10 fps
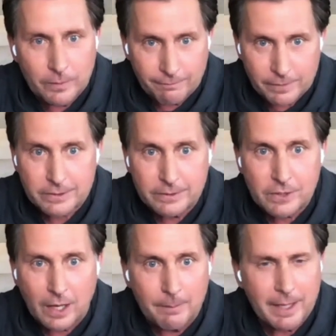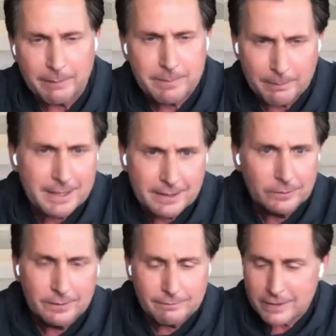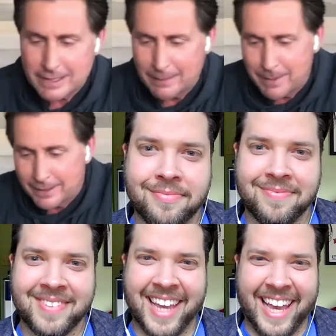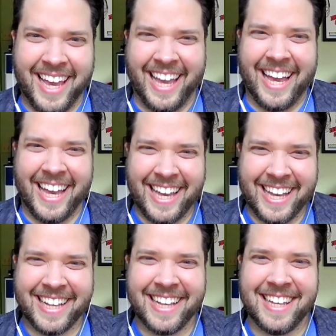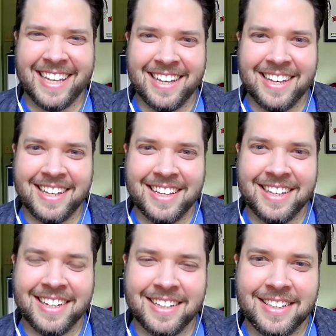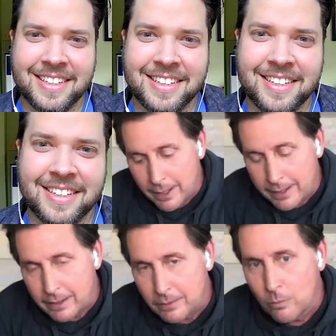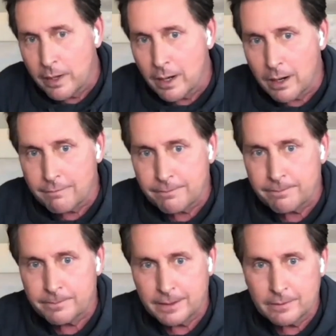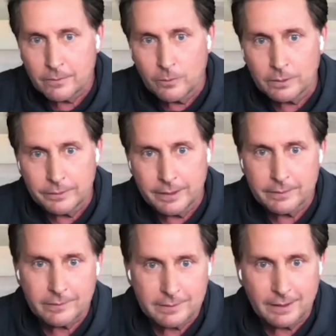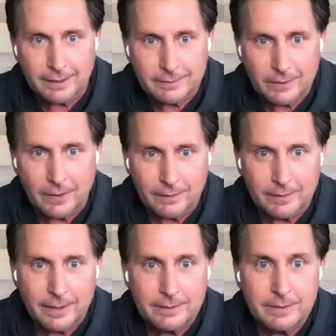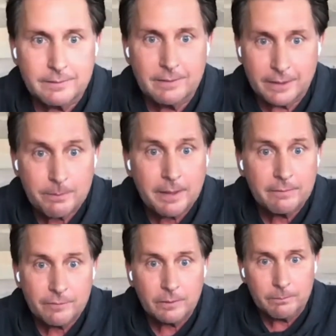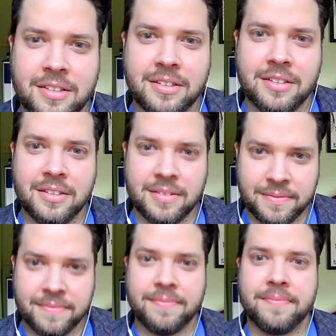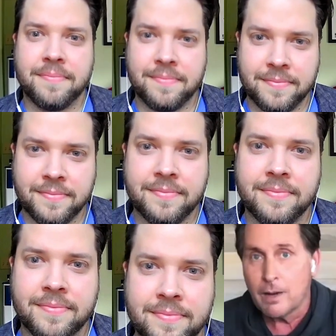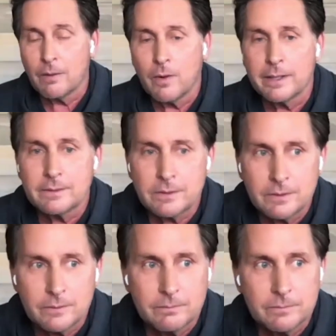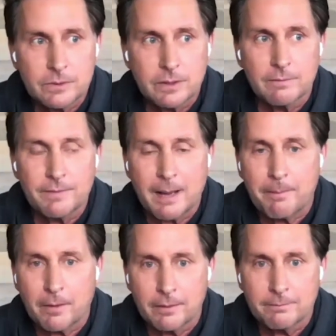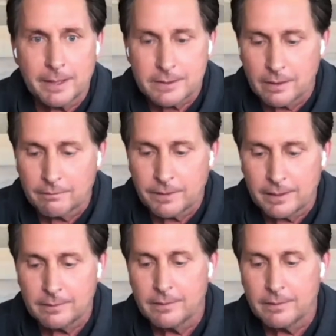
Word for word: with the first installment. I'm, I'm killed in the first 10 minutes. But but then from that point on, I kind of went off into the wilderness, as I like to call it, and did independent films. I was directing, I was writing. I wanted to serve that part of myself that,